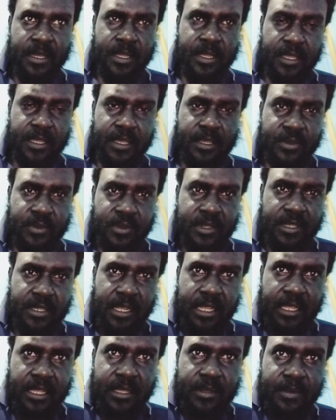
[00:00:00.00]
Yes, so this
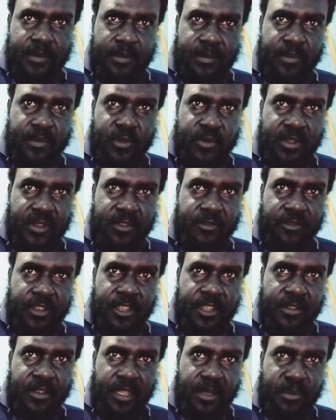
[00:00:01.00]
like music
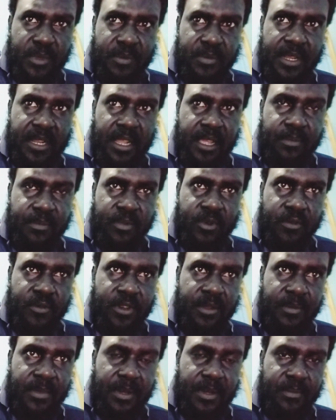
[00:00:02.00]
video yeah, me been
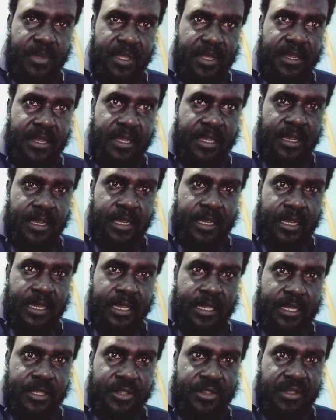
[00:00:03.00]
uploading and been
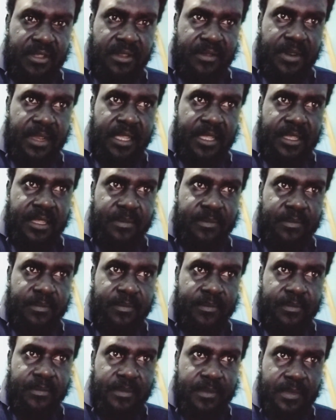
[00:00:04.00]

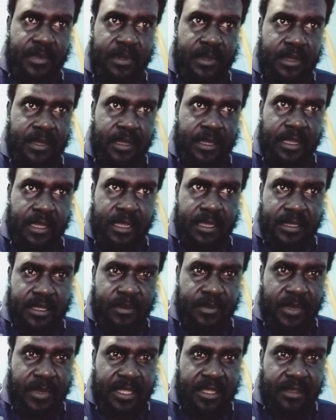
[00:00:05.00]
generating
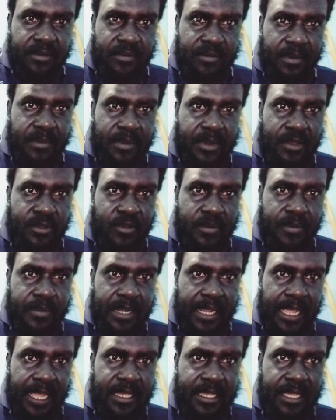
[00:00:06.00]
estimated revenue of
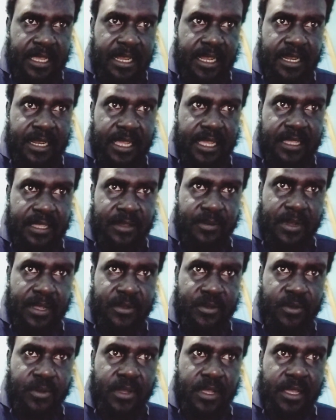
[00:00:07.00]

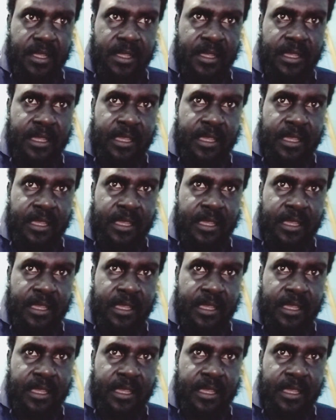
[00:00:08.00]
1991 to yeah.